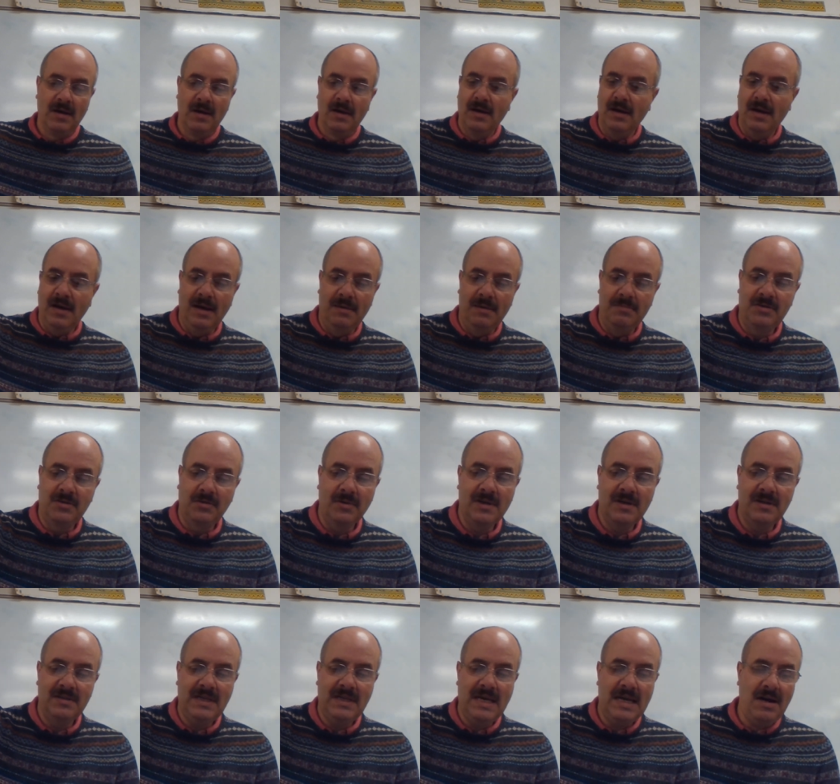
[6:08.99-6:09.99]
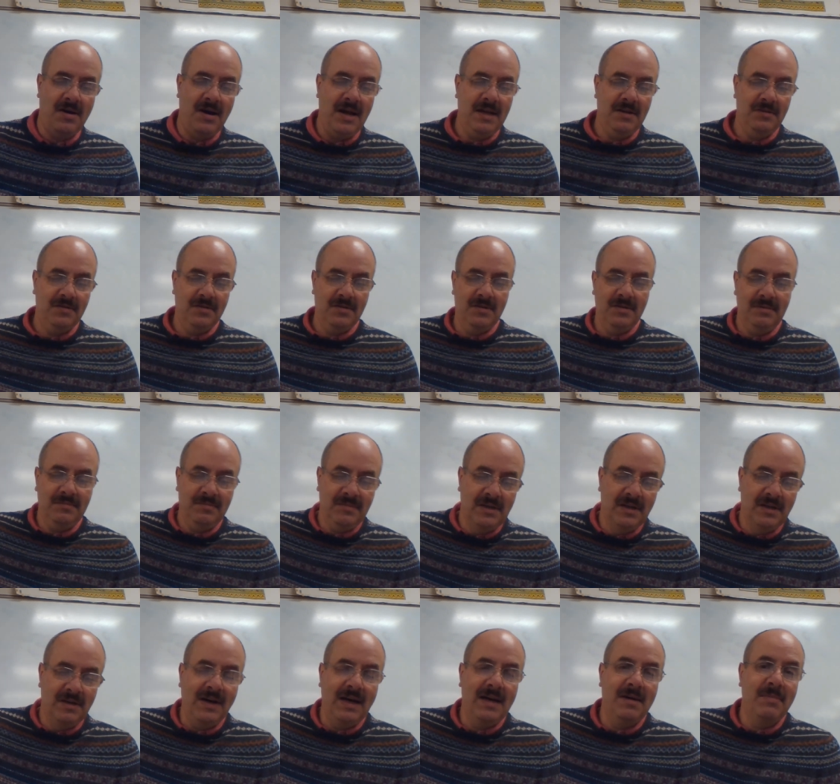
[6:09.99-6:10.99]
So we're going to take our answer and
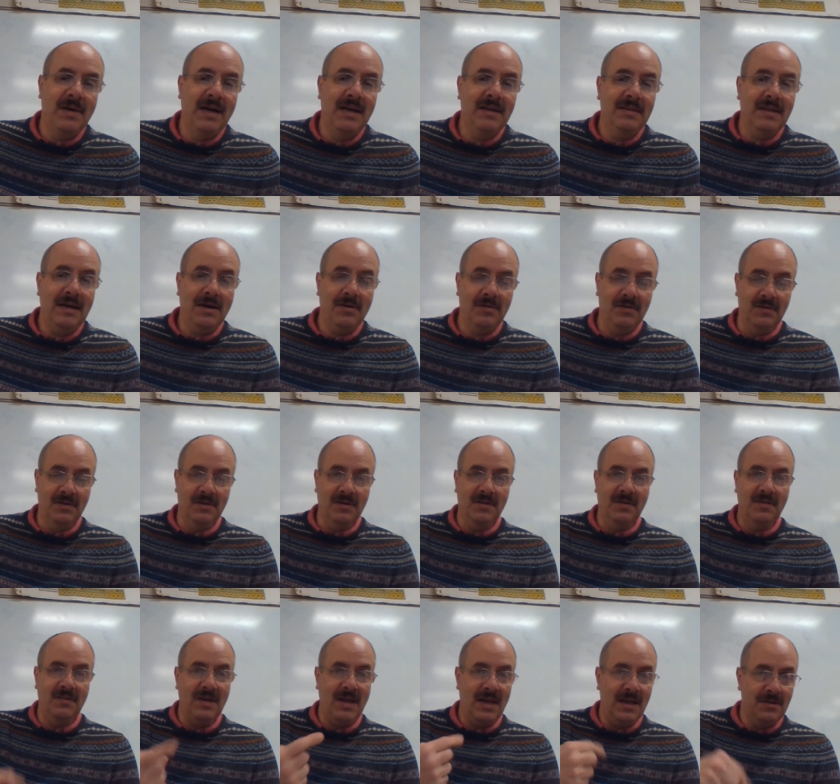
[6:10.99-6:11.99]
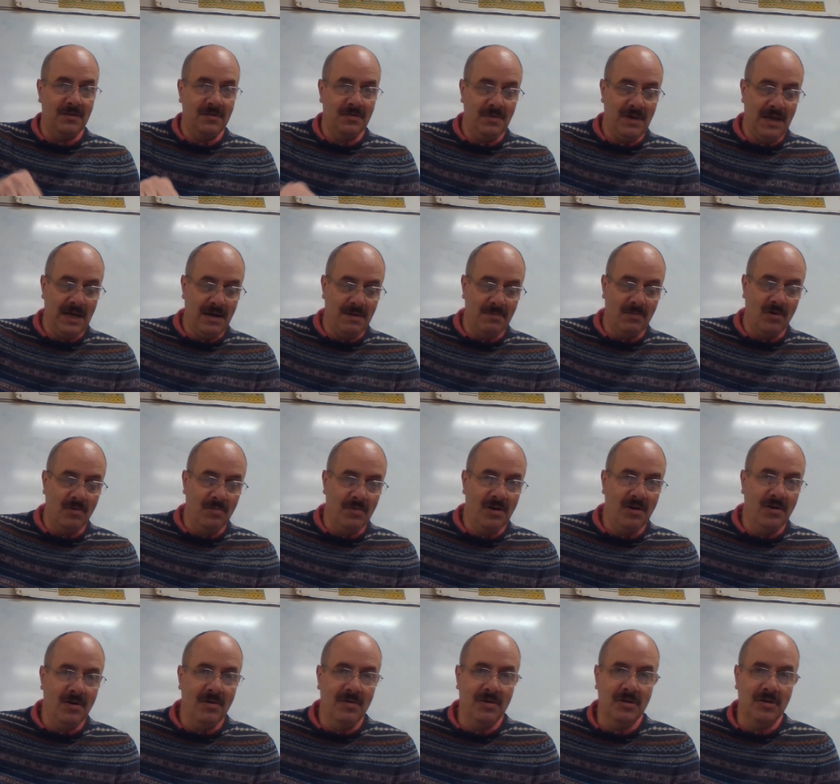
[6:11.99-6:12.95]
divide it by 1,000 because the answer we had a moment ago,